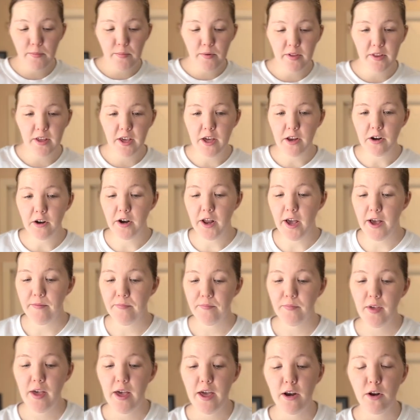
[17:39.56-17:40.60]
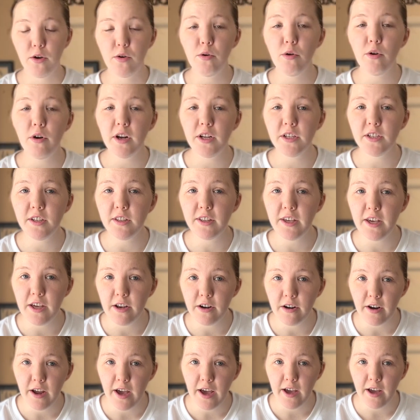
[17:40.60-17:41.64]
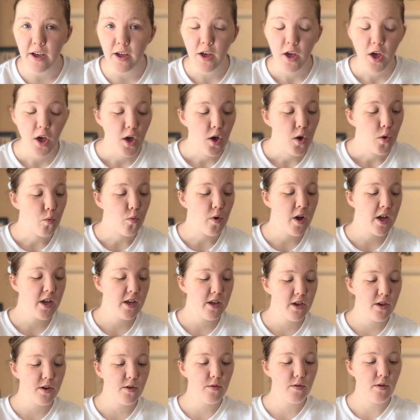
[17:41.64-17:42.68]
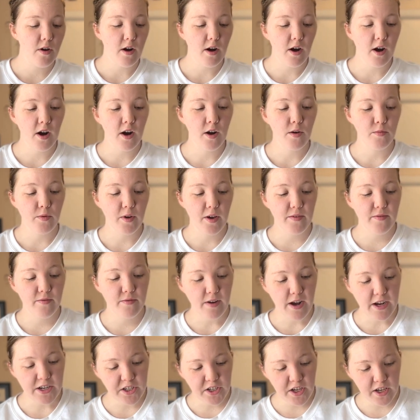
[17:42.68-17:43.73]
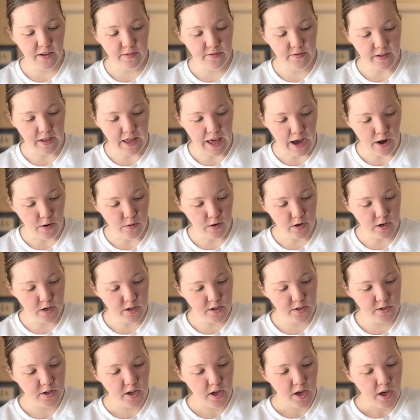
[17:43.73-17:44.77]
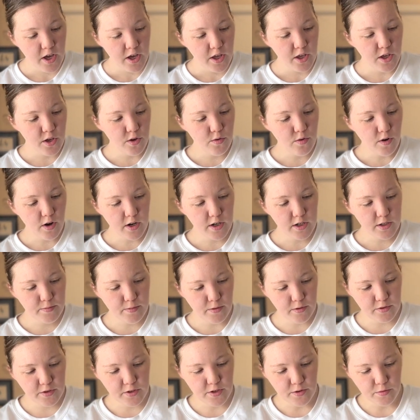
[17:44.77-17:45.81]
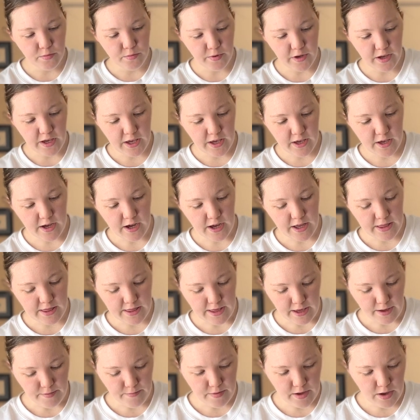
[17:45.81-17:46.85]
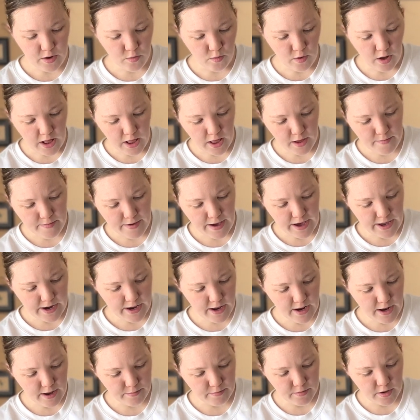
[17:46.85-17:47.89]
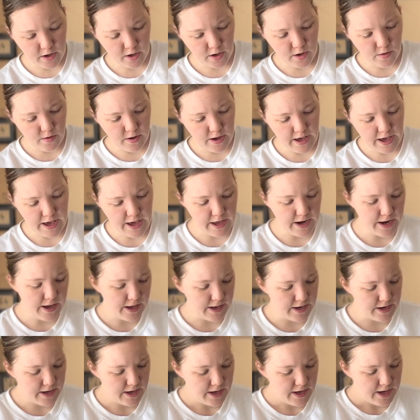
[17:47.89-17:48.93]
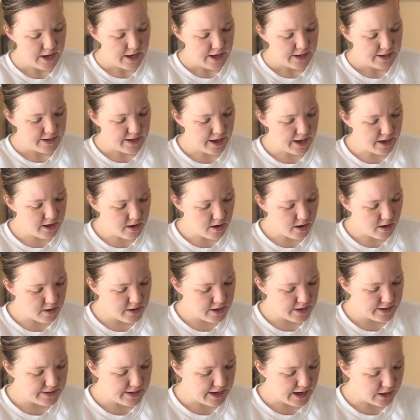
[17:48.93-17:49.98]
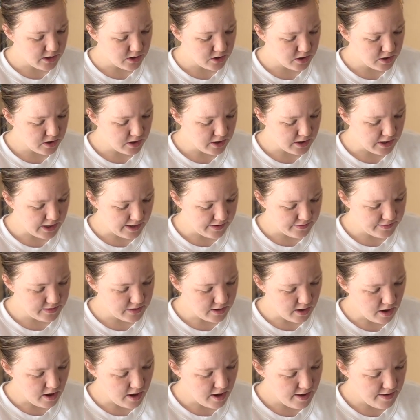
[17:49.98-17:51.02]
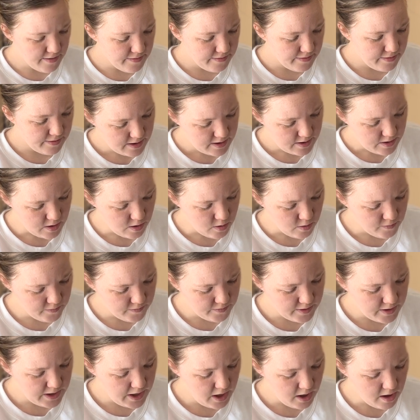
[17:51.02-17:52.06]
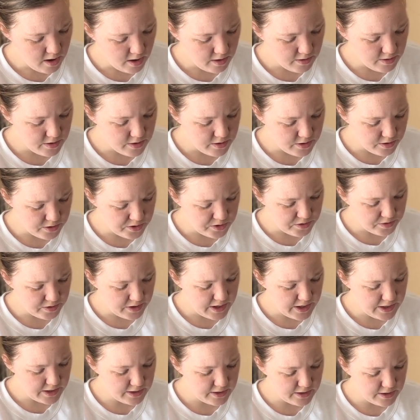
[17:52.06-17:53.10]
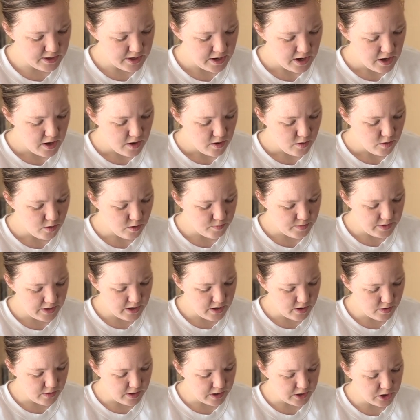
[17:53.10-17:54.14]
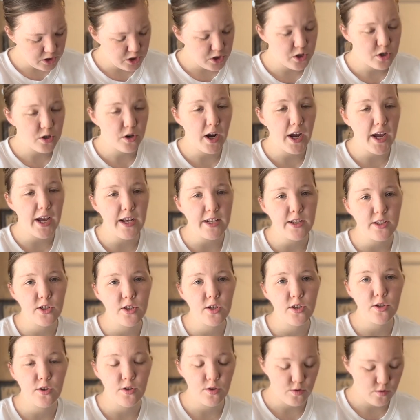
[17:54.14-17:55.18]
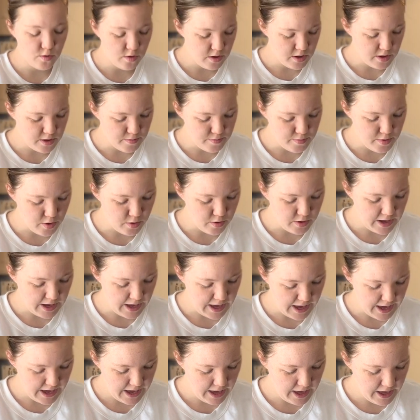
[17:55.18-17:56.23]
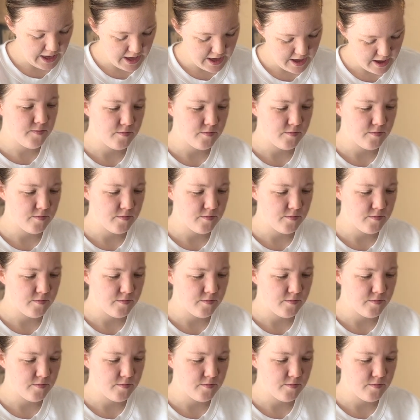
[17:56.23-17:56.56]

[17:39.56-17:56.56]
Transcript: on the internet, and according to the internet, when you are refreshing flowers, you are supposed to recut them. And while I'm at it, I'm going to go ahead and take all these extra leaves off. Hopefully all the nutrients will be going straight to the bouquet.